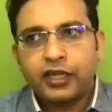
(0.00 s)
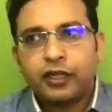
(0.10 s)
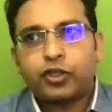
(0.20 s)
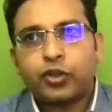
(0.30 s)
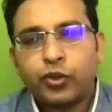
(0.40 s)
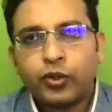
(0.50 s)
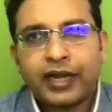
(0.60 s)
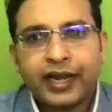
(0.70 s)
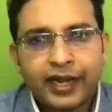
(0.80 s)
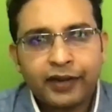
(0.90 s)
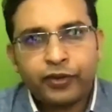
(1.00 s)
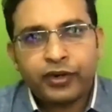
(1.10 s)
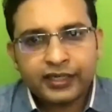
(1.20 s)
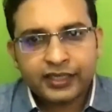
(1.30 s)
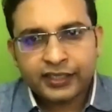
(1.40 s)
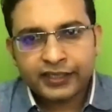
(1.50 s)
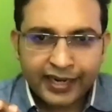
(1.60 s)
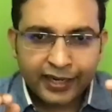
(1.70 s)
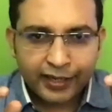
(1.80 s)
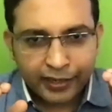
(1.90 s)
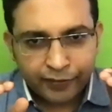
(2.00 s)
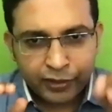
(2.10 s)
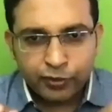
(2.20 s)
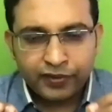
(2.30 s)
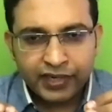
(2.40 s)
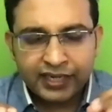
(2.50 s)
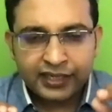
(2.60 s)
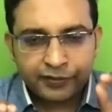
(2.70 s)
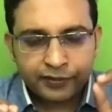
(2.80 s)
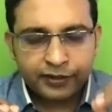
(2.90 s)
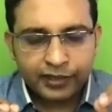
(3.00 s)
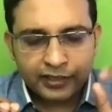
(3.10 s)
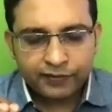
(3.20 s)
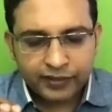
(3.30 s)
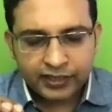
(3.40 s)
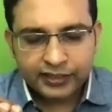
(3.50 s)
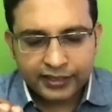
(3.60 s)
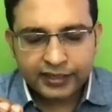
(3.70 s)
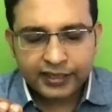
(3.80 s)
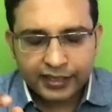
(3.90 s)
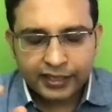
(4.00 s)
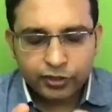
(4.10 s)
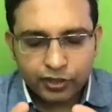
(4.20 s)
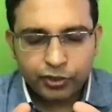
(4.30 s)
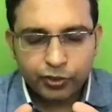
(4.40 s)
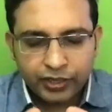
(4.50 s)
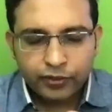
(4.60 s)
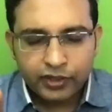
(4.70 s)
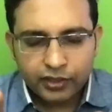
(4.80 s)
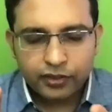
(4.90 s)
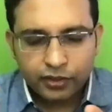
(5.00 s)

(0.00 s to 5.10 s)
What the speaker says: So I would suggest, even though when I said that actually you cannot